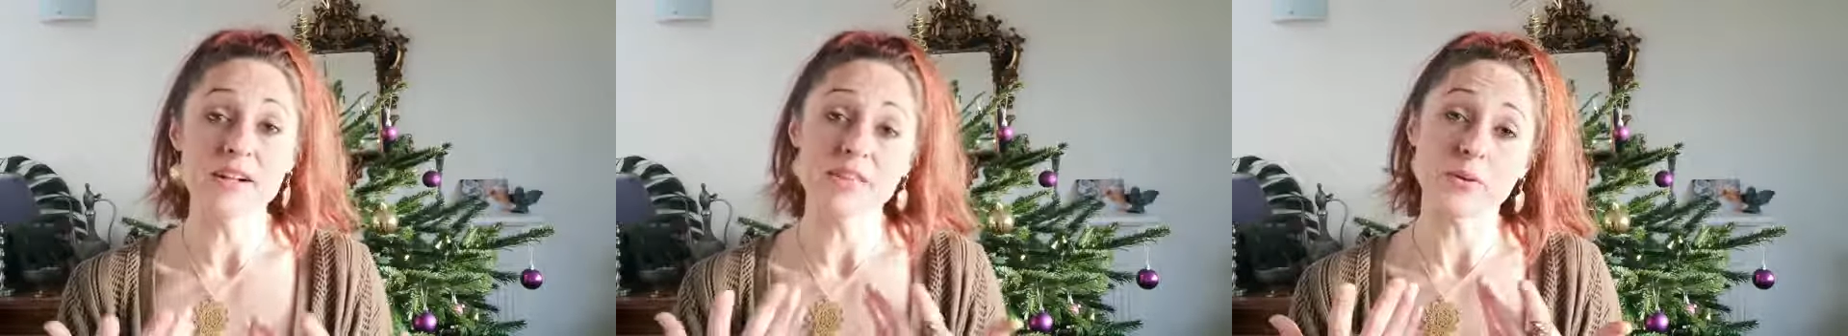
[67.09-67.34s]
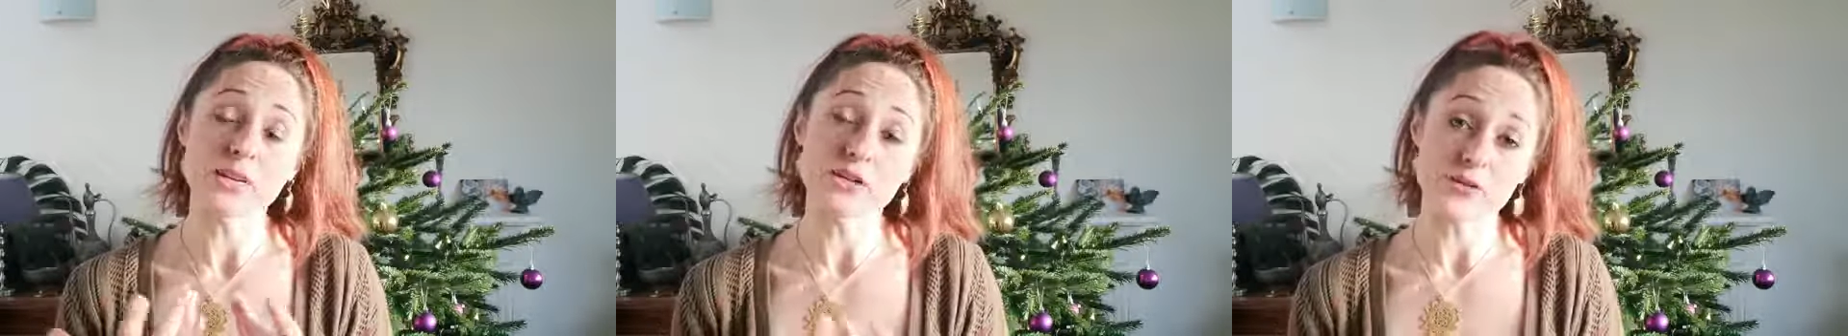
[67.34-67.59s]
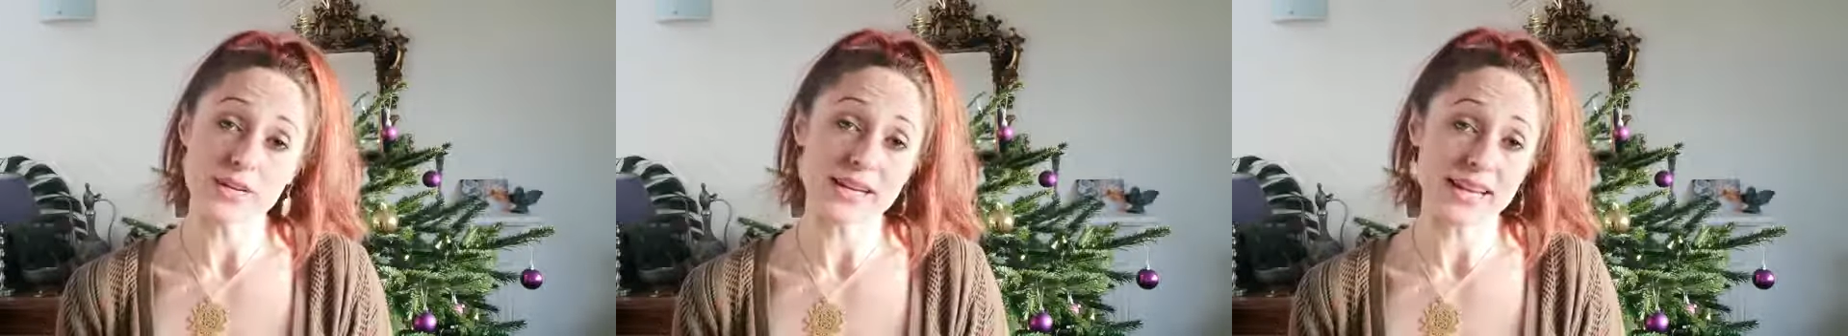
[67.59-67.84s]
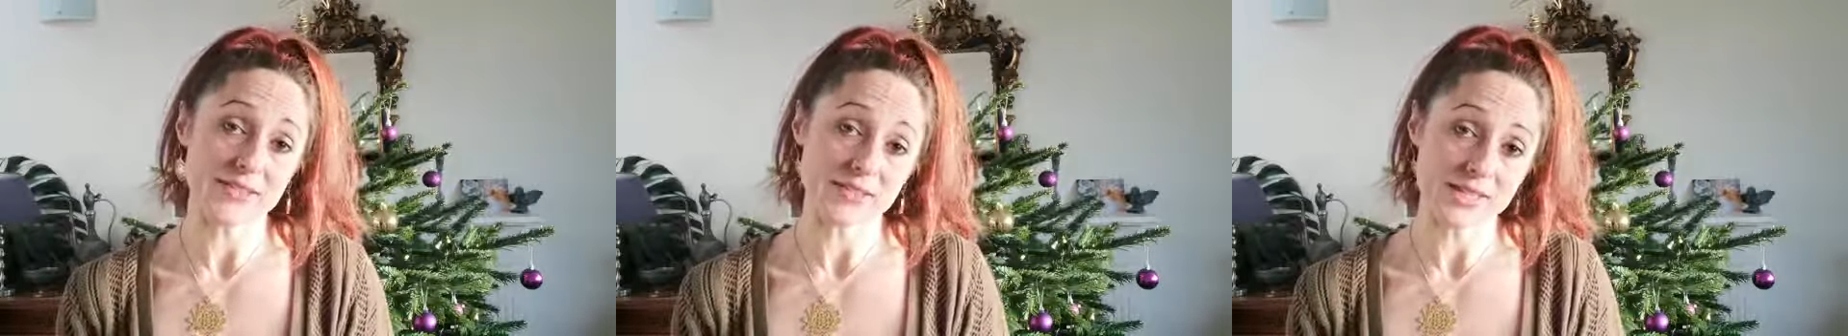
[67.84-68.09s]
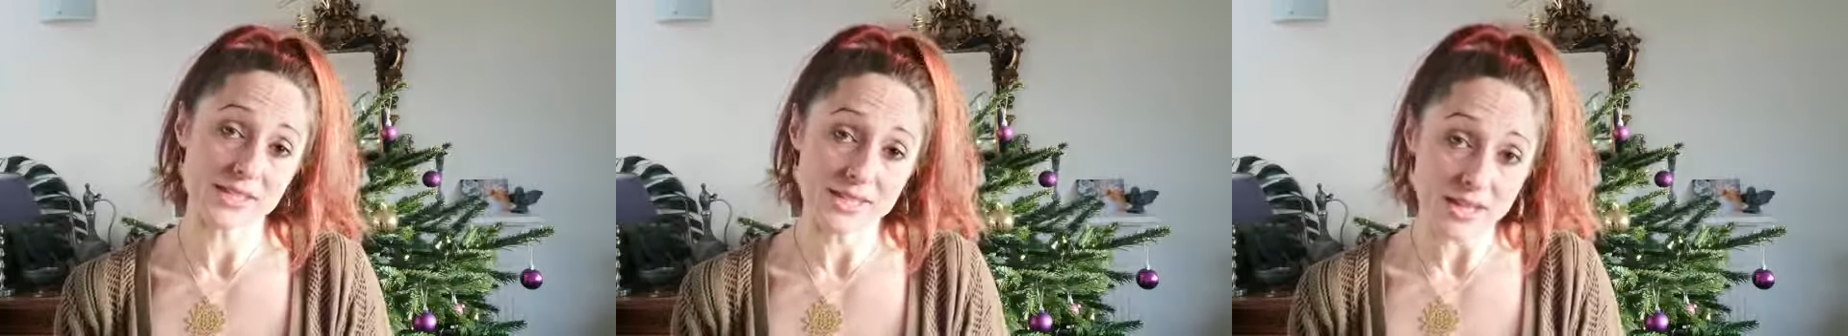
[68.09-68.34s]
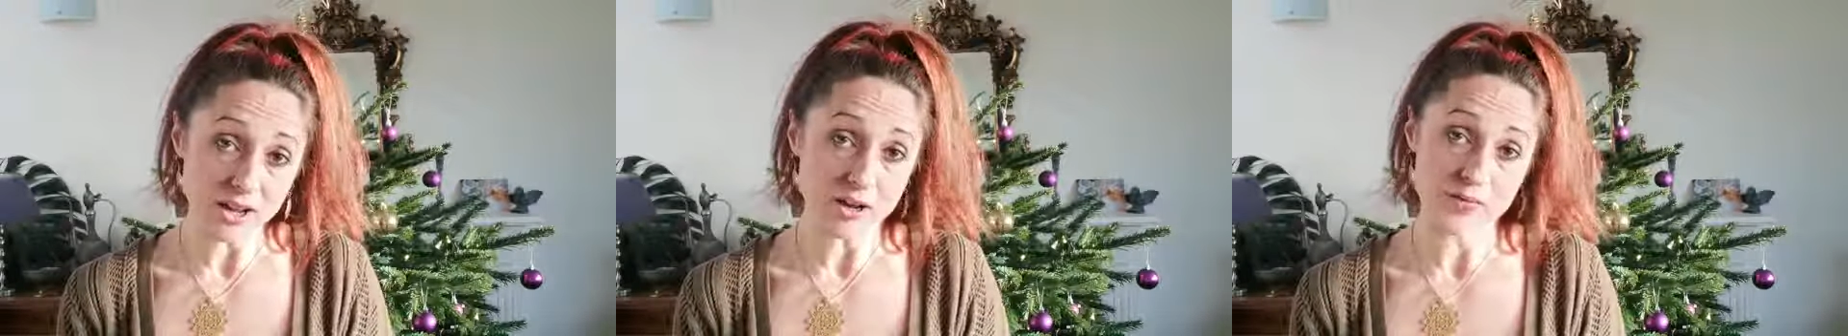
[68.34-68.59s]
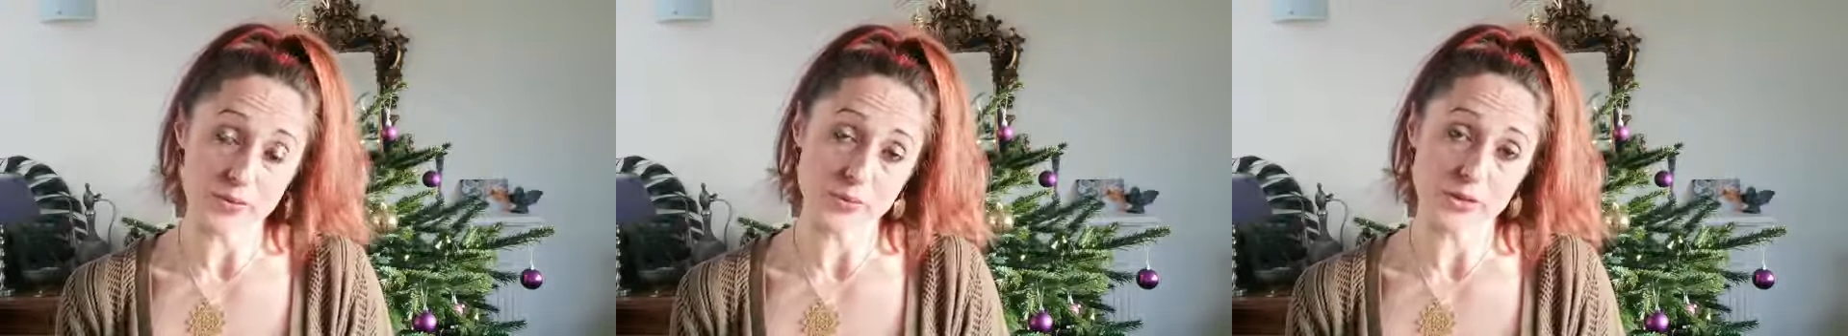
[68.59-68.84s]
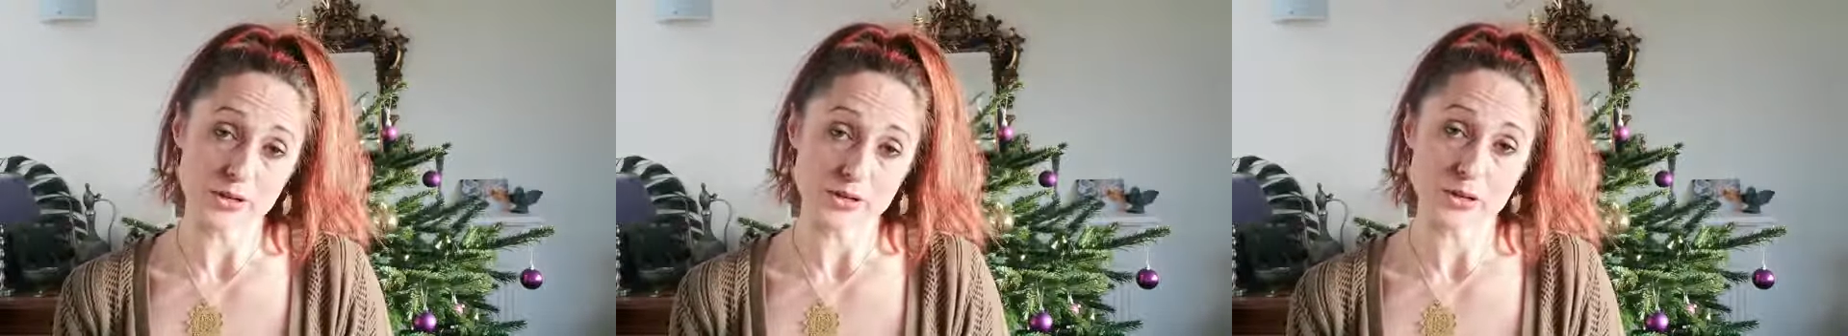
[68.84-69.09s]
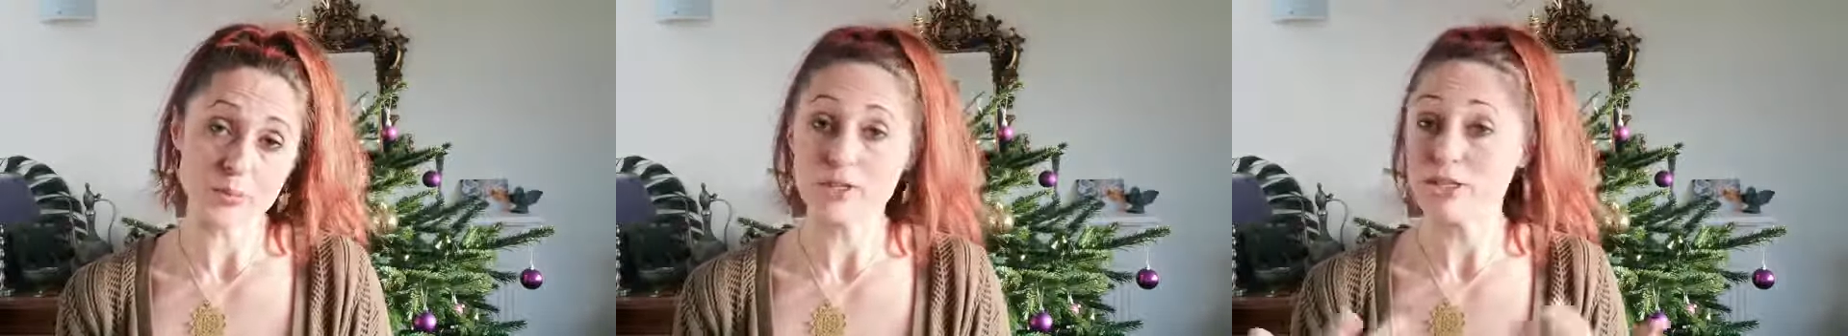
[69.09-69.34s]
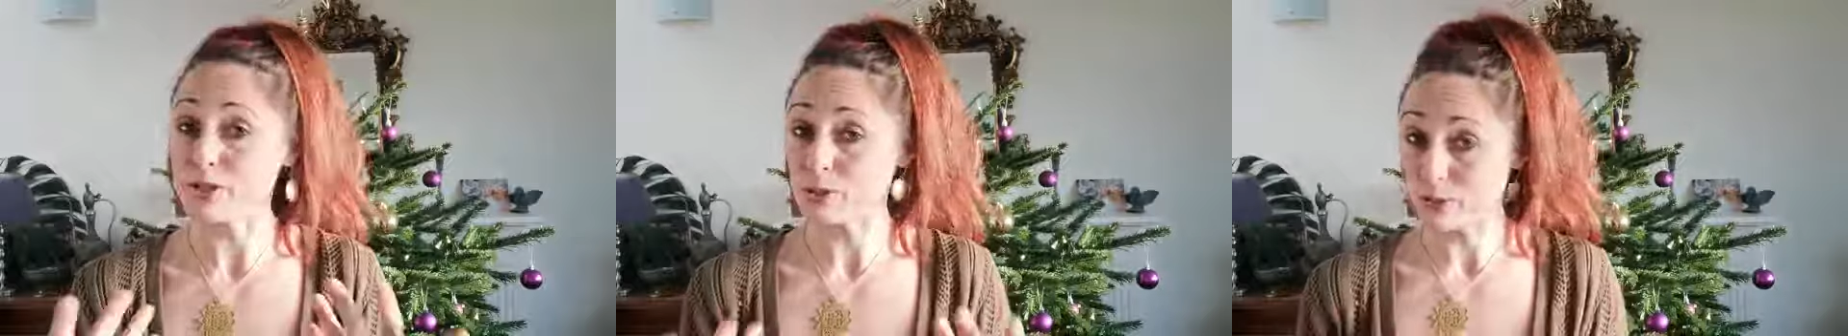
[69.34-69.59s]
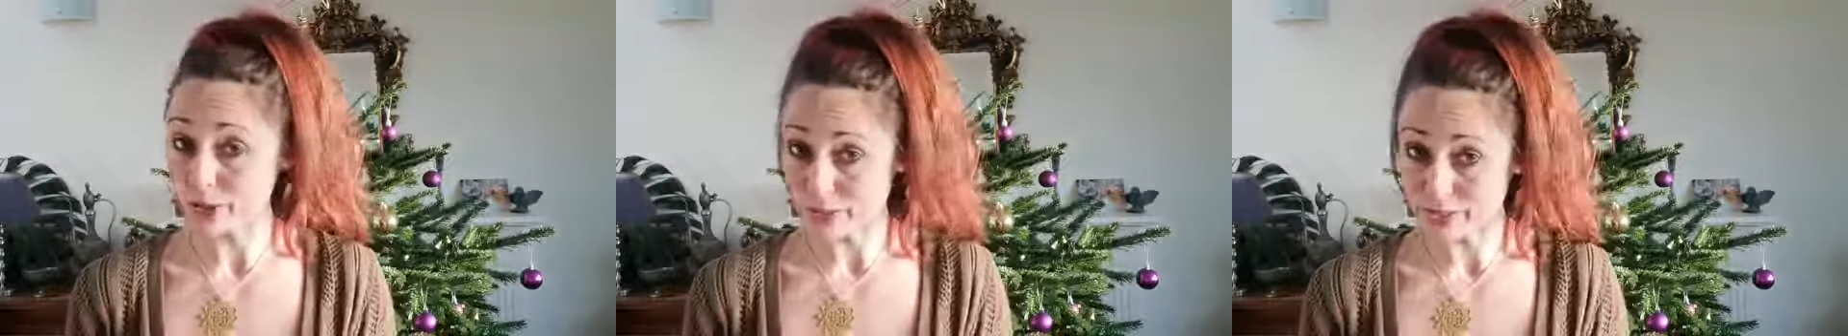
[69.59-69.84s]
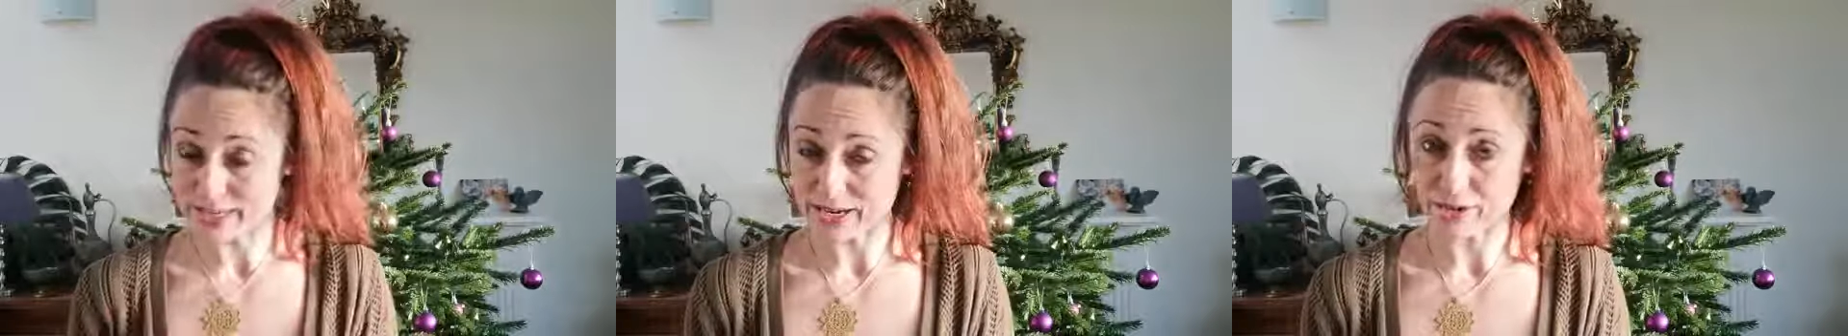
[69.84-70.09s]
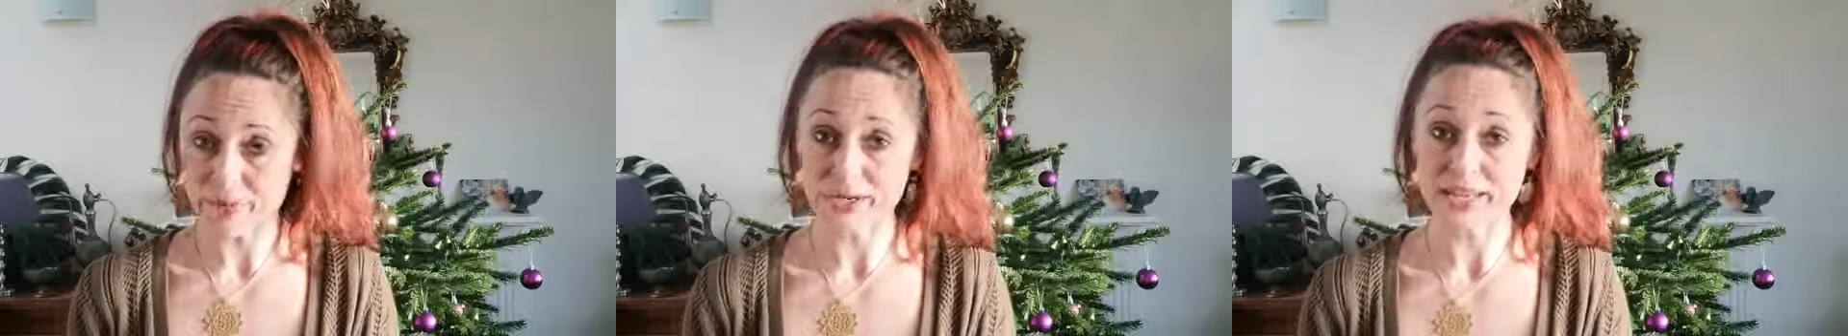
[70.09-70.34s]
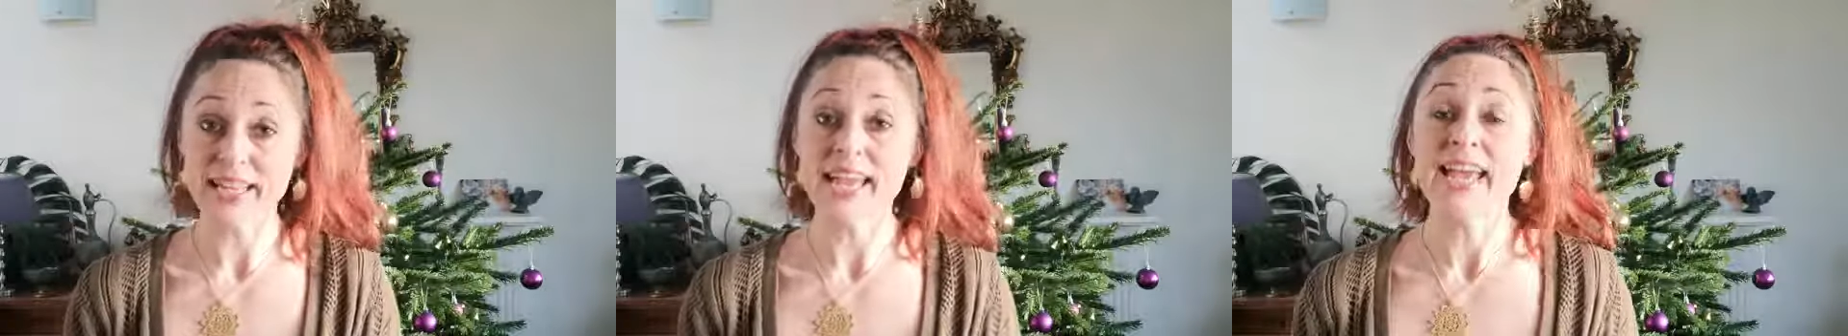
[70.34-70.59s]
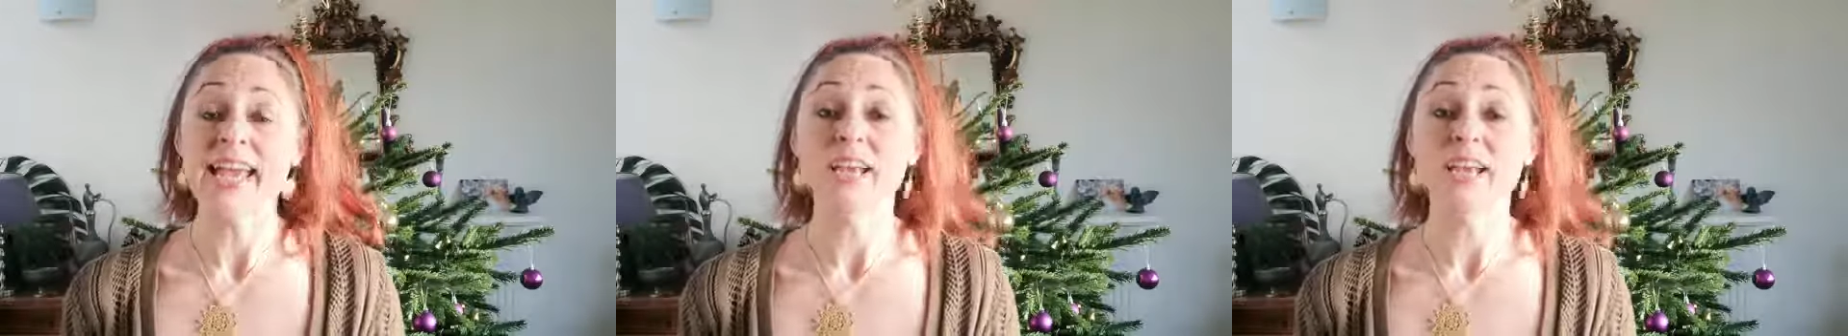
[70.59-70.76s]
that we drink at the start of the workshop, which is also a ceremony,